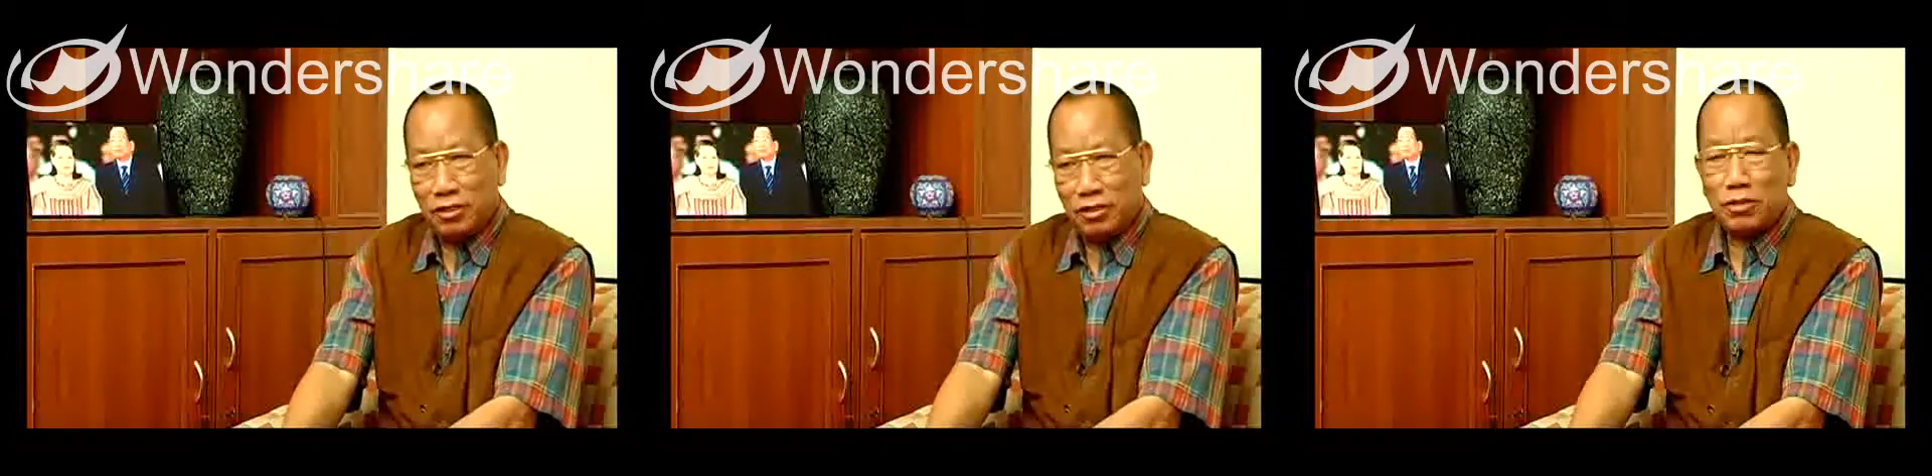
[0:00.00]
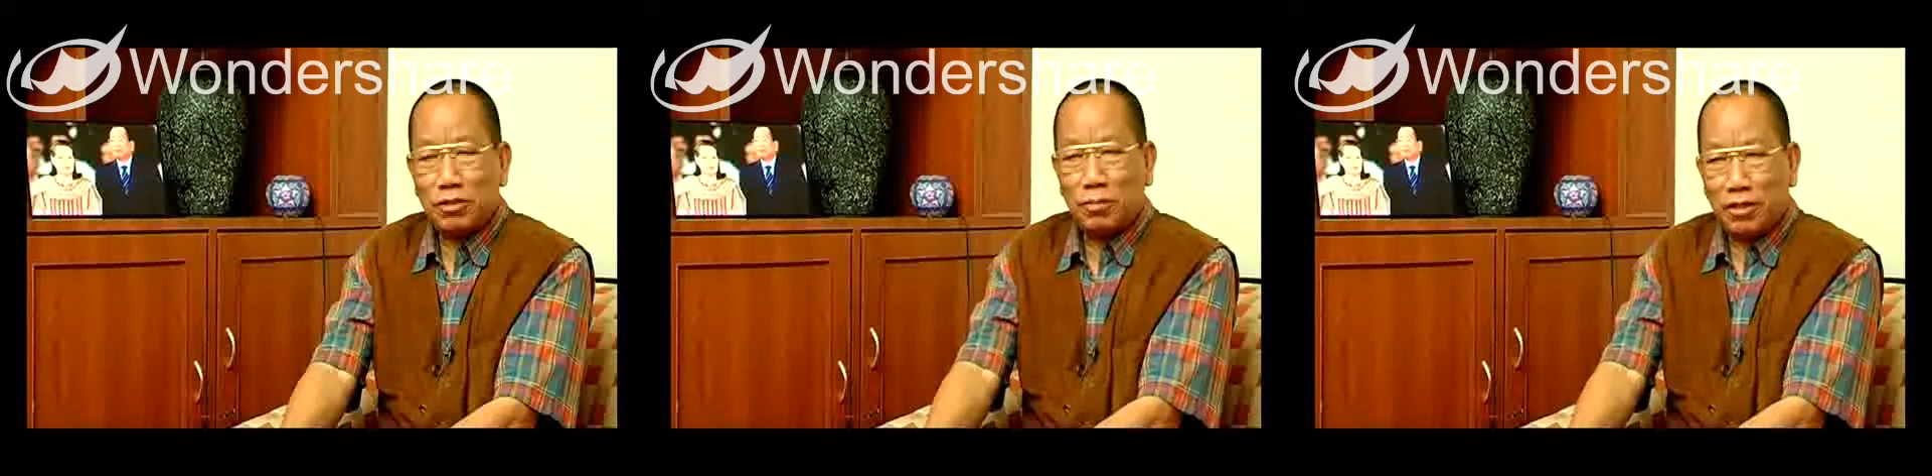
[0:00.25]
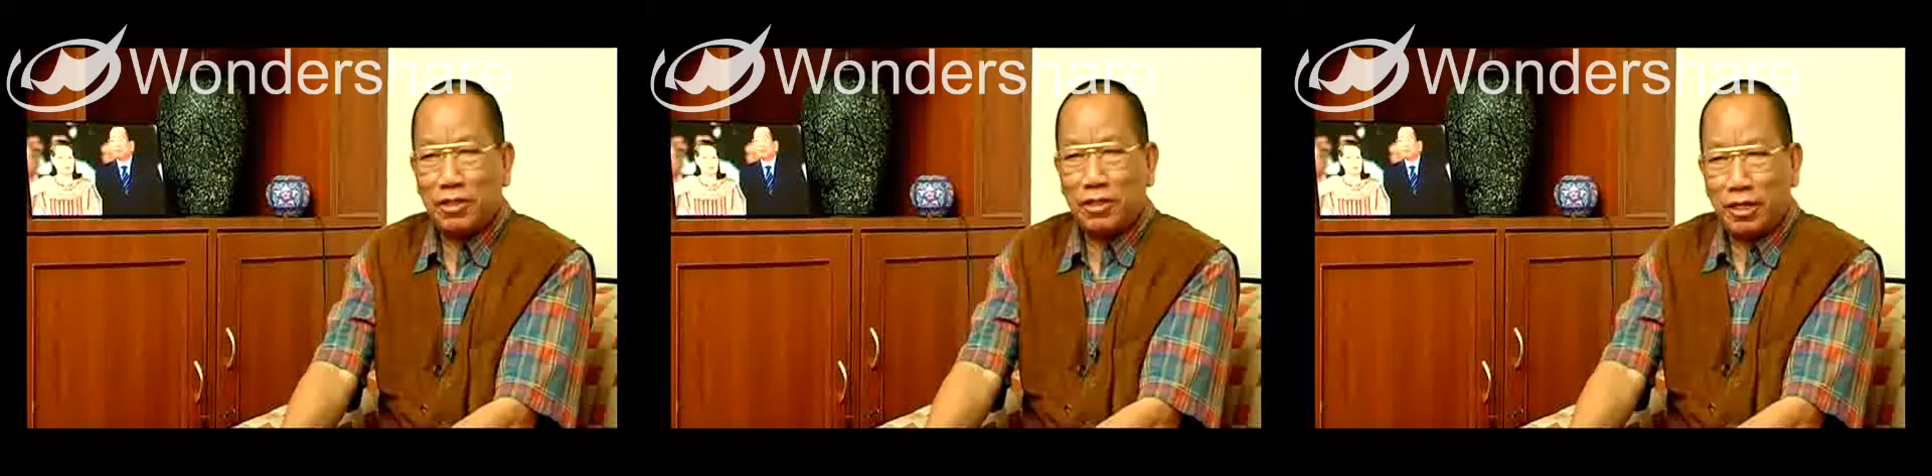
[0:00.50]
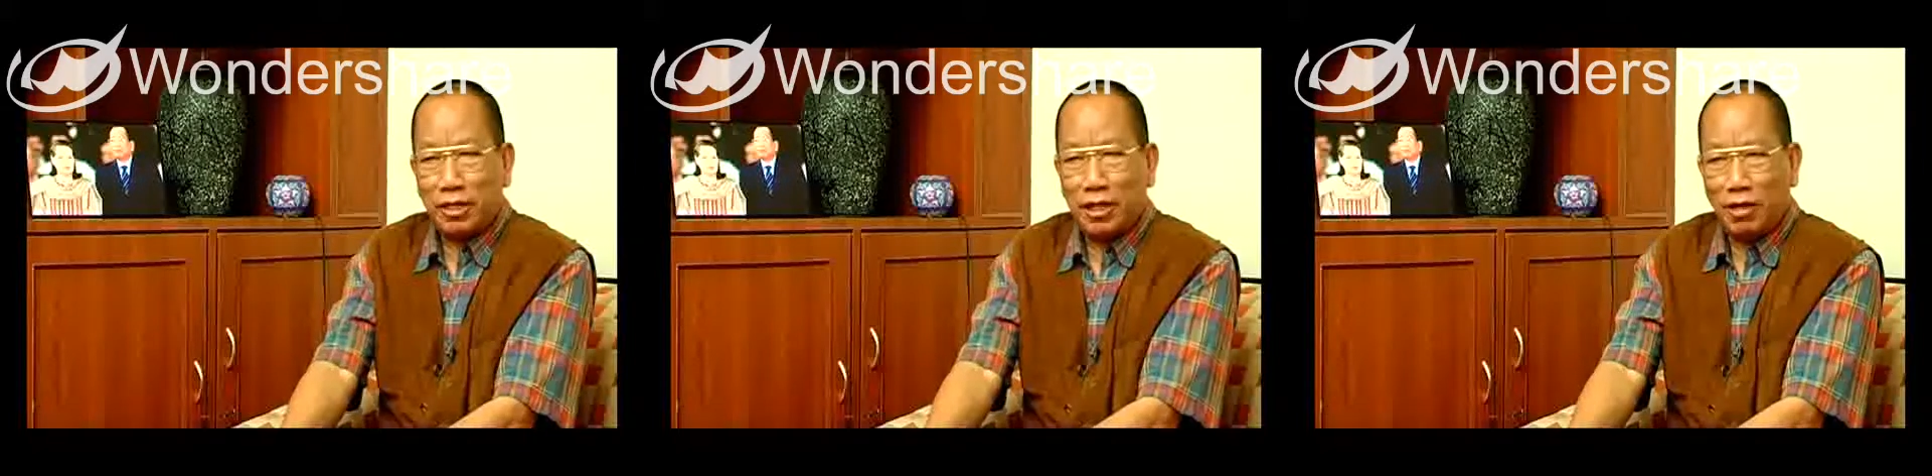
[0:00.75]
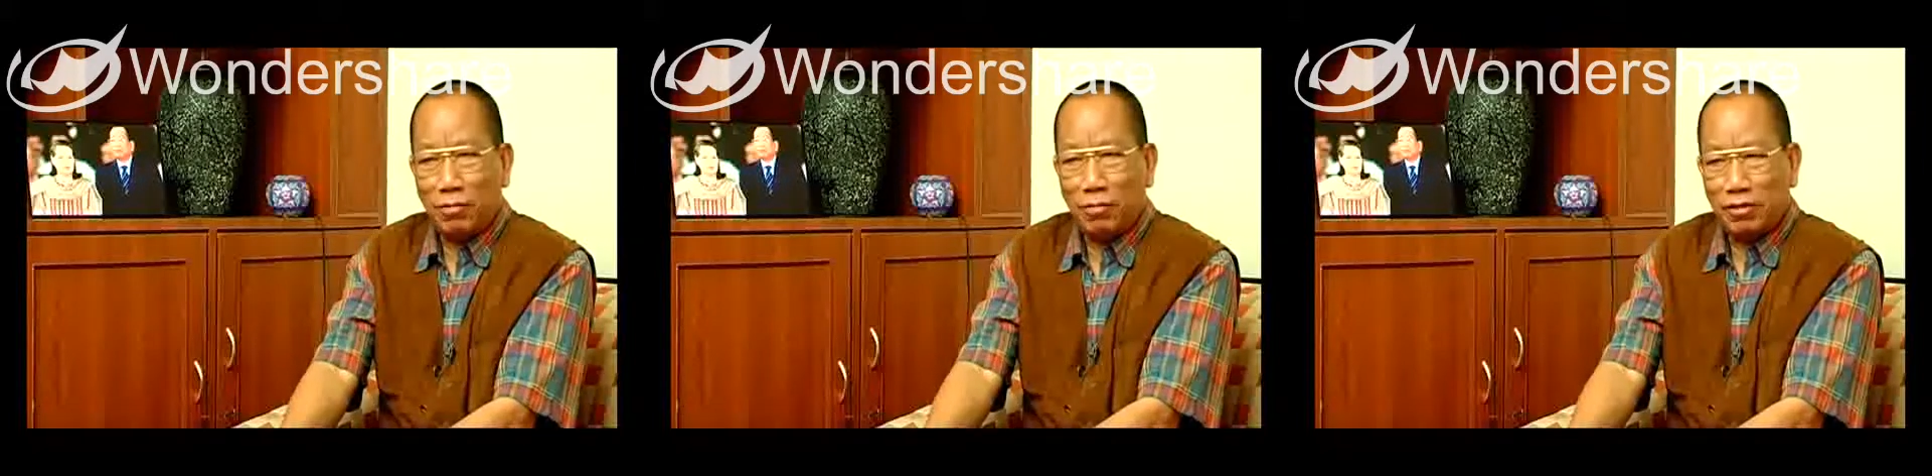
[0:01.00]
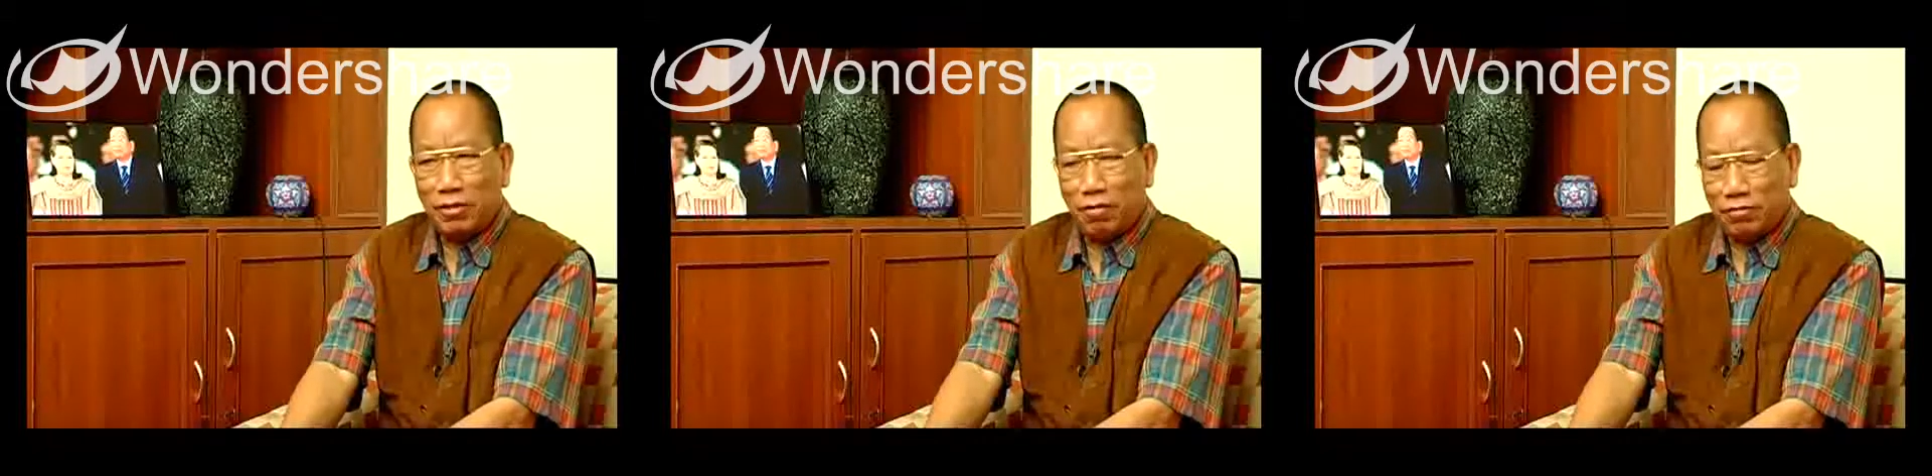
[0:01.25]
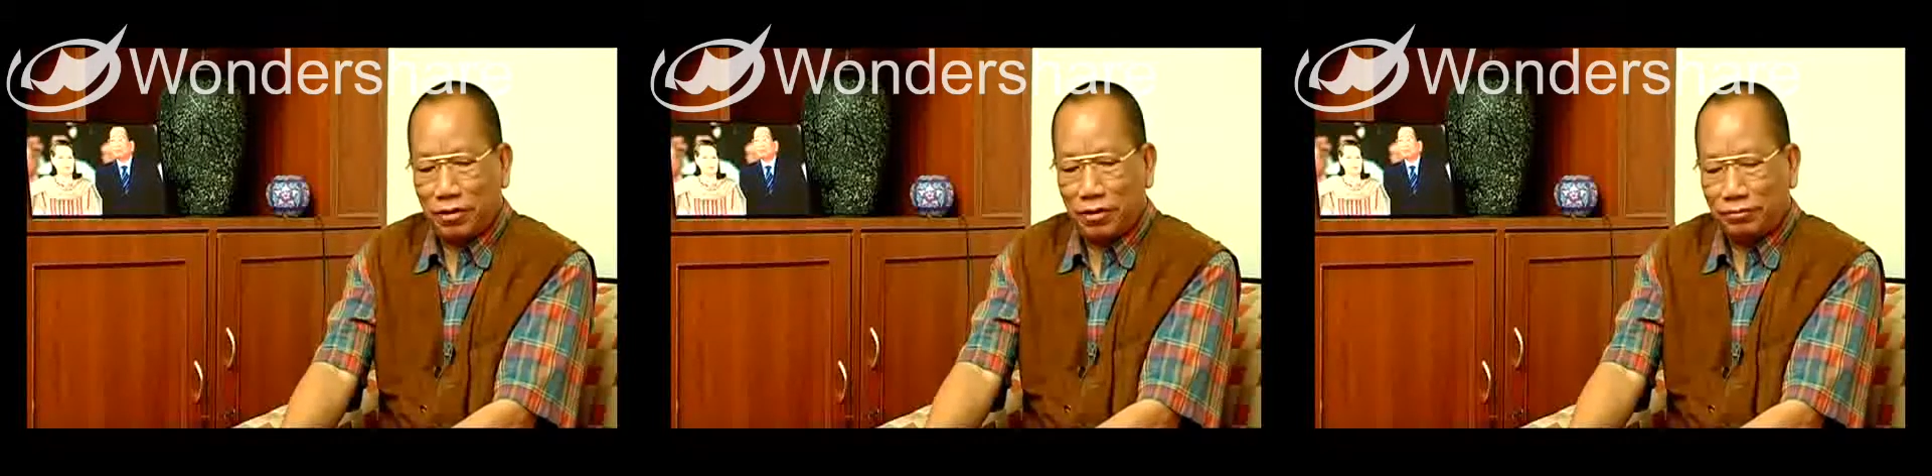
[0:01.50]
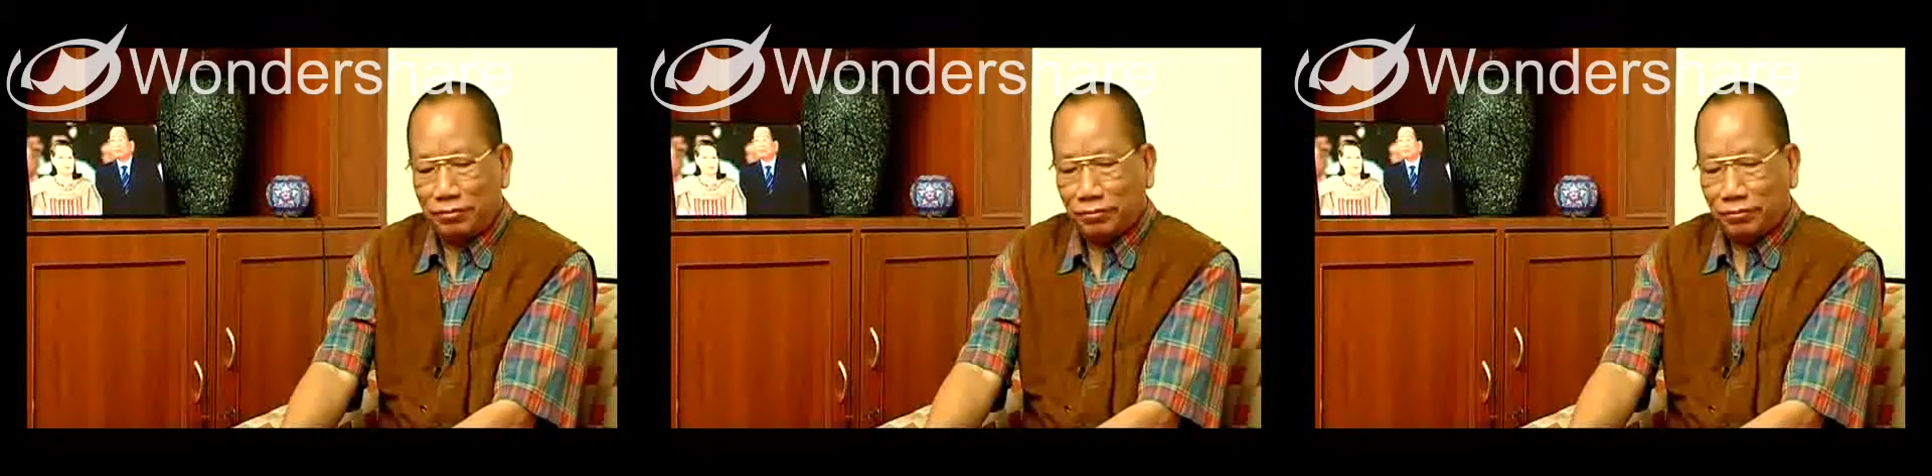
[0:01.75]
six-month trainee IPS officer.